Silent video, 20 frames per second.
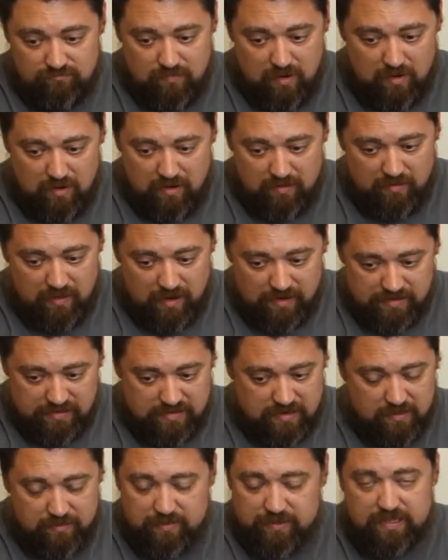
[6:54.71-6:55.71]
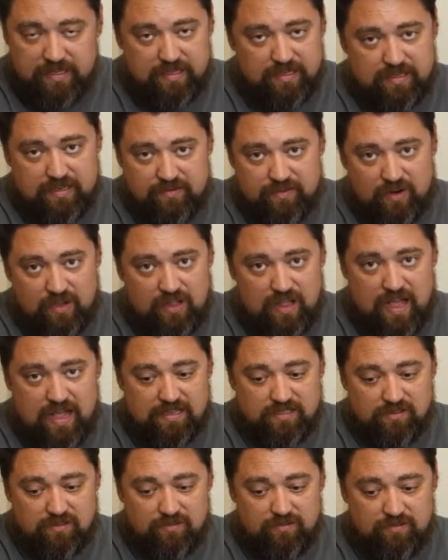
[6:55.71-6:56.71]
a completely different
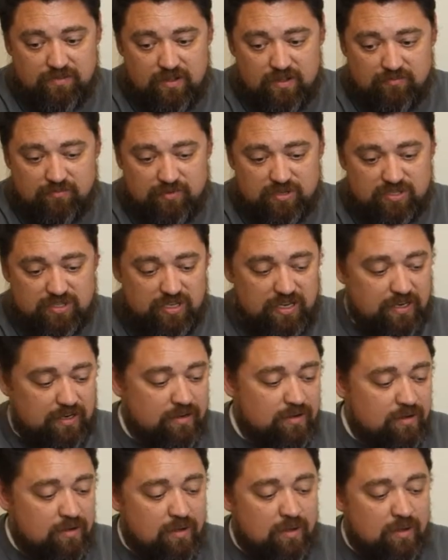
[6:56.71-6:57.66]
class of machine.